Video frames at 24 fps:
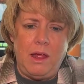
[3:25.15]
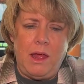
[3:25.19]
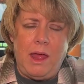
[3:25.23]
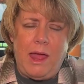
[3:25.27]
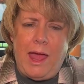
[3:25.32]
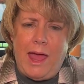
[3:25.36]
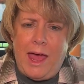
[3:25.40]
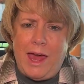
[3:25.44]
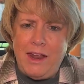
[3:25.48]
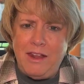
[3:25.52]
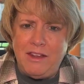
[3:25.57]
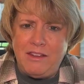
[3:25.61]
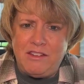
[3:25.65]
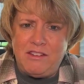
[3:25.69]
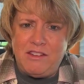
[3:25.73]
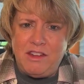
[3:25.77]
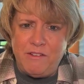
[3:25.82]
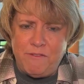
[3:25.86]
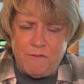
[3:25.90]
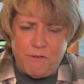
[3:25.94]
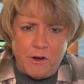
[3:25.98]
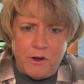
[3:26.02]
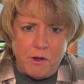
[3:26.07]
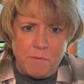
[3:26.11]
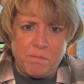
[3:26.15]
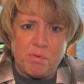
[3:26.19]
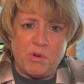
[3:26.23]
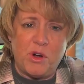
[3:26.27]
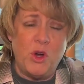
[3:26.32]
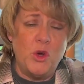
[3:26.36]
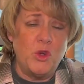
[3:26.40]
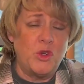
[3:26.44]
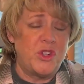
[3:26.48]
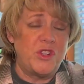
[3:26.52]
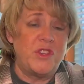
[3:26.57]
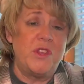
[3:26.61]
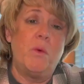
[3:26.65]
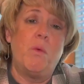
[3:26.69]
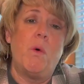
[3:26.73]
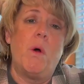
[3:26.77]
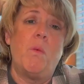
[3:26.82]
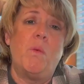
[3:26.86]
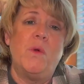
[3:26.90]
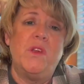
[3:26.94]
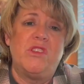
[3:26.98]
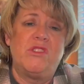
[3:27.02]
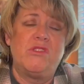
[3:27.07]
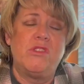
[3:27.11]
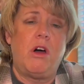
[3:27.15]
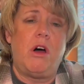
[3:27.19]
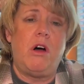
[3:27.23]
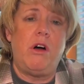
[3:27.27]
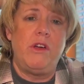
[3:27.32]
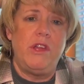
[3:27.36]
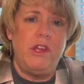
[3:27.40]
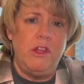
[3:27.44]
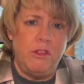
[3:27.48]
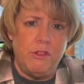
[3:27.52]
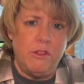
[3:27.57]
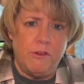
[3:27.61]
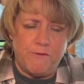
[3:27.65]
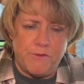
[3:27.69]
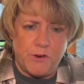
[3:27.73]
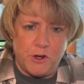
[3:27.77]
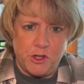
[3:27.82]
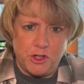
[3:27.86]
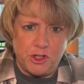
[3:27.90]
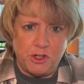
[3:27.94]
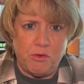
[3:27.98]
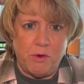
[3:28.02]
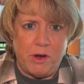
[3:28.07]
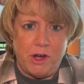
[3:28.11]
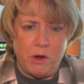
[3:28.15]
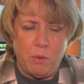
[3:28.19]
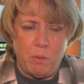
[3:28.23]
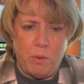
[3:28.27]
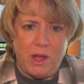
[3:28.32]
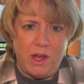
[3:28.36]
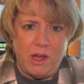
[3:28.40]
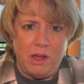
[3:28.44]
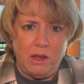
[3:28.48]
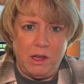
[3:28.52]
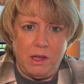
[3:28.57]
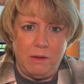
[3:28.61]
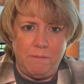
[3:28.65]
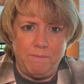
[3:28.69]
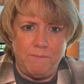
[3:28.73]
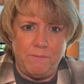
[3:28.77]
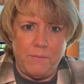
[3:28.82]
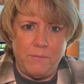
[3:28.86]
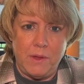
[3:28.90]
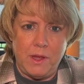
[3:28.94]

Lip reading: had a different approach than what we saw in the First Great Awakening.